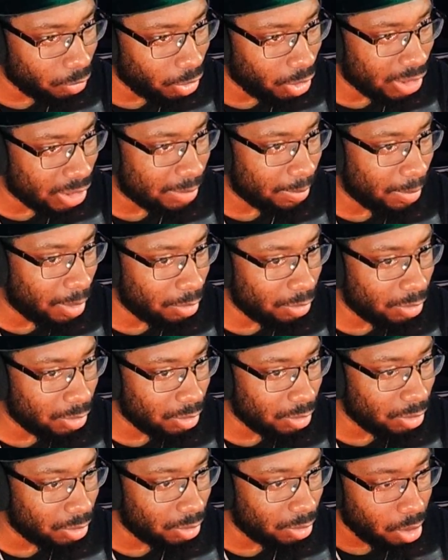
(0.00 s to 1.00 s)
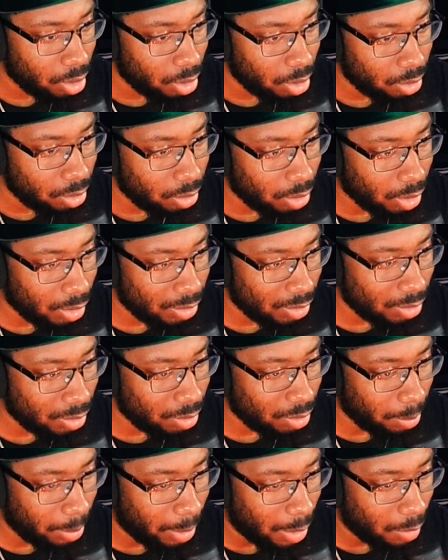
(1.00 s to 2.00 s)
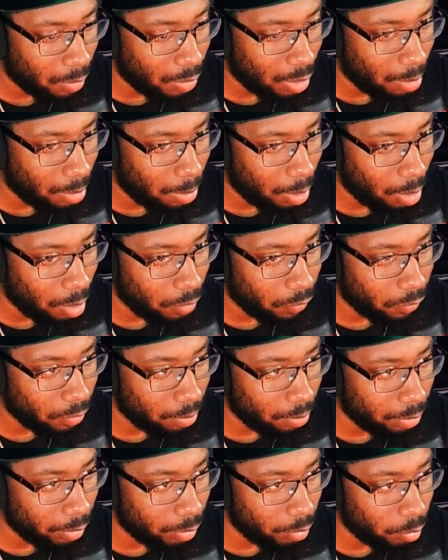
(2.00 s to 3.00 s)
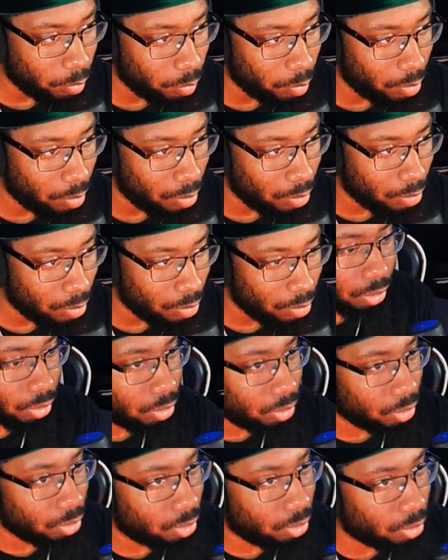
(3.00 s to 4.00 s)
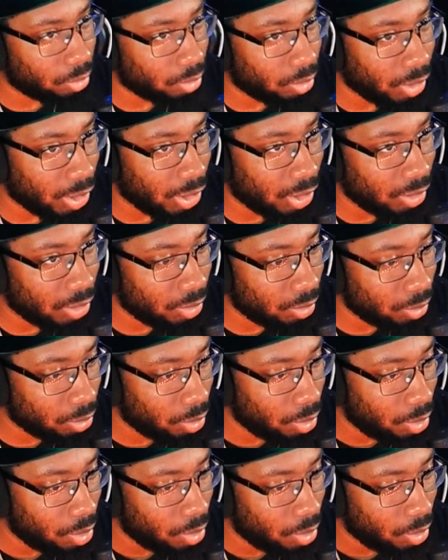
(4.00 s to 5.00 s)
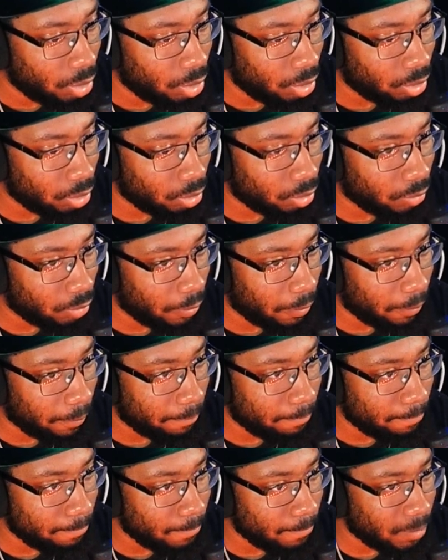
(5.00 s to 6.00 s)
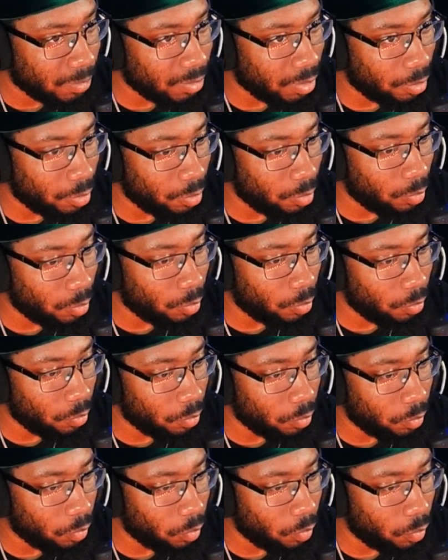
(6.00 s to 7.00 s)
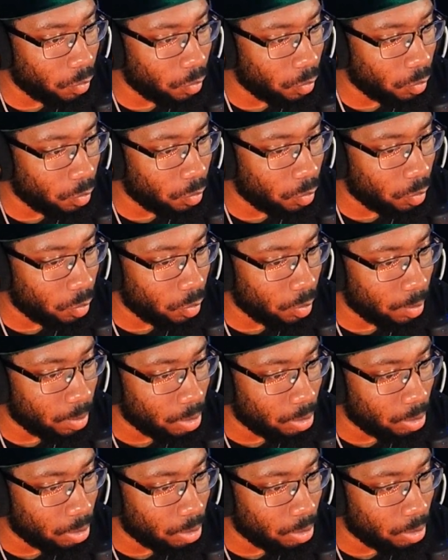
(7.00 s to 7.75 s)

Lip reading: it's melting. That's the power I borrowed from Blue. Okay. So